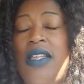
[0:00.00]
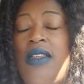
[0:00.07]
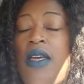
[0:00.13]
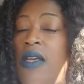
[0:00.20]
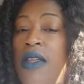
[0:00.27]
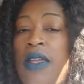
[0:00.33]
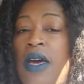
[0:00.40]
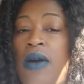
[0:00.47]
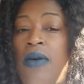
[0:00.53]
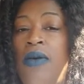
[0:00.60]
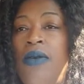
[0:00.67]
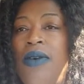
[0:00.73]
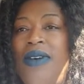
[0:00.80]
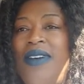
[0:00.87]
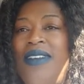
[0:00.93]
And no,
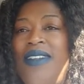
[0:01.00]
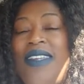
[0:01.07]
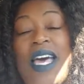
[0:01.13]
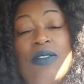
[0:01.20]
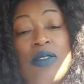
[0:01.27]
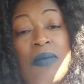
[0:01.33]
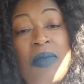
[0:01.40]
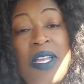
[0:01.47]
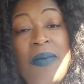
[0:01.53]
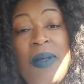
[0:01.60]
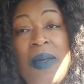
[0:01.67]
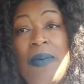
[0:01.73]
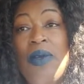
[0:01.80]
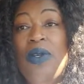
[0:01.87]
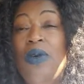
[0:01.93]
that's what many
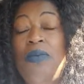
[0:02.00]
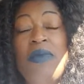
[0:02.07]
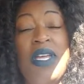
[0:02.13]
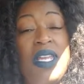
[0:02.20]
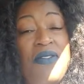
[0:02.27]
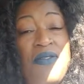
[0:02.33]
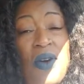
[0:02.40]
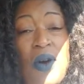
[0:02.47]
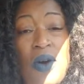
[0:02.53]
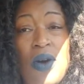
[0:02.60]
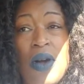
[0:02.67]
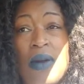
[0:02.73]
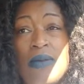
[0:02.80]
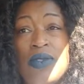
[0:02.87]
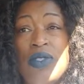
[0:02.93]
people do. Many
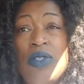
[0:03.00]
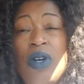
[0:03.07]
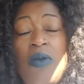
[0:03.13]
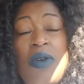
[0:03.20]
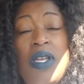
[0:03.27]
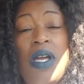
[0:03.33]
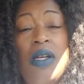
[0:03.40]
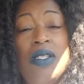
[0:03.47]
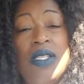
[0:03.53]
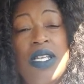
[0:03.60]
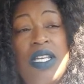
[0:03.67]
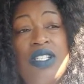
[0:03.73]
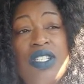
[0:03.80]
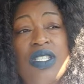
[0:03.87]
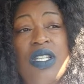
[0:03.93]
forms. You know, we to
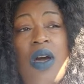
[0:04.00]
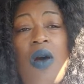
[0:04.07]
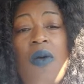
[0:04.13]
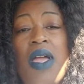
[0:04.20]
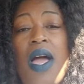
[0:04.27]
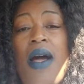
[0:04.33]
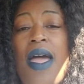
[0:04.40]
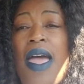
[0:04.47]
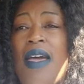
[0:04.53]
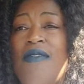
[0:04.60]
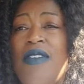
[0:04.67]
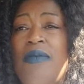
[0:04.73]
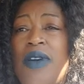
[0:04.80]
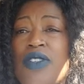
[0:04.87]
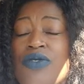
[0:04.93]
each his own. We all
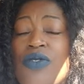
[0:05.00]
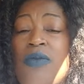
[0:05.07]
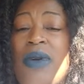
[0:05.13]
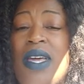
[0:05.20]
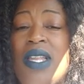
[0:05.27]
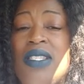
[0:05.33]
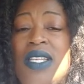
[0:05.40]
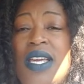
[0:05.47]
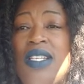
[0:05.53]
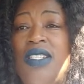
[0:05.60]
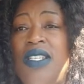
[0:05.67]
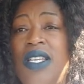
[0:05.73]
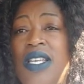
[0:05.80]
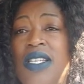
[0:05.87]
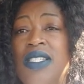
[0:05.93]
have it. But true
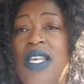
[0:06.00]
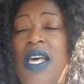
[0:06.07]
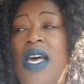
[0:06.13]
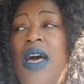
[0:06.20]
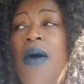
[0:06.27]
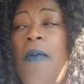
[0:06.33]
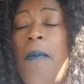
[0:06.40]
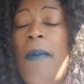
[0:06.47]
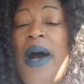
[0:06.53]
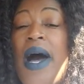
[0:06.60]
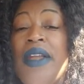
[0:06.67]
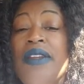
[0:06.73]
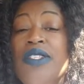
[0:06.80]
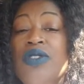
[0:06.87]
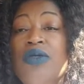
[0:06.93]
meditation is
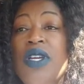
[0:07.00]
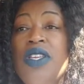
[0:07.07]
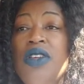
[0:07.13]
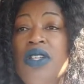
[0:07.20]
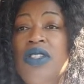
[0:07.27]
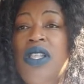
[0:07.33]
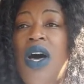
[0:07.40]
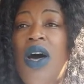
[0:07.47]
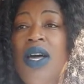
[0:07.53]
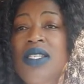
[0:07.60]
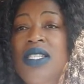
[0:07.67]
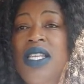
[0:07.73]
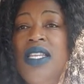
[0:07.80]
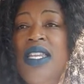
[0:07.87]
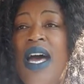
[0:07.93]
monitoring your
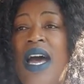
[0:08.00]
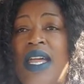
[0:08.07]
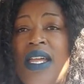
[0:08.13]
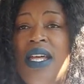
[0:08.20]
thoughts and not